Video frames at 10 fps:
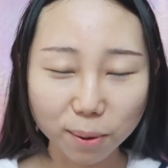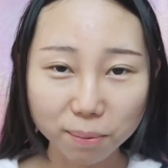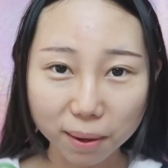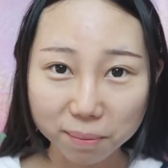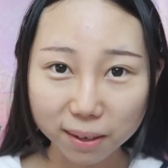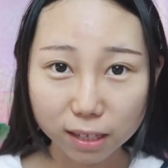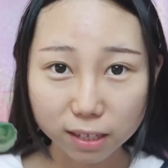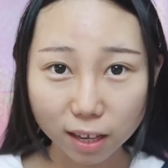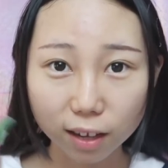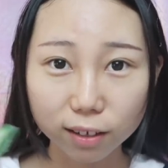or maybe
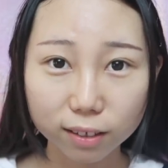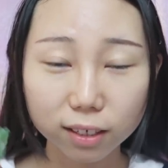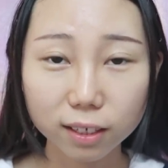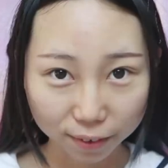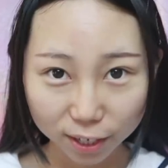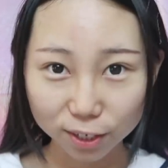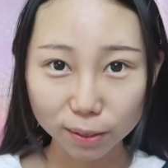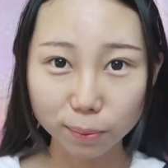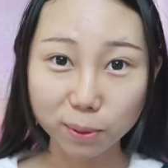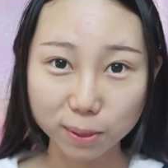some
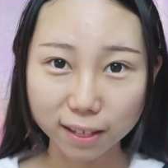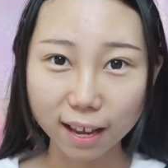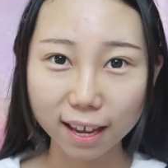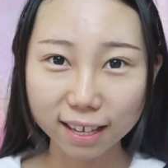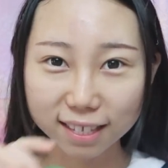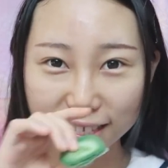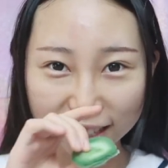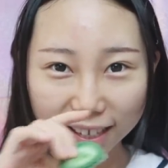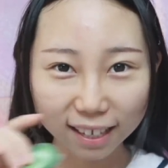vegetable slice.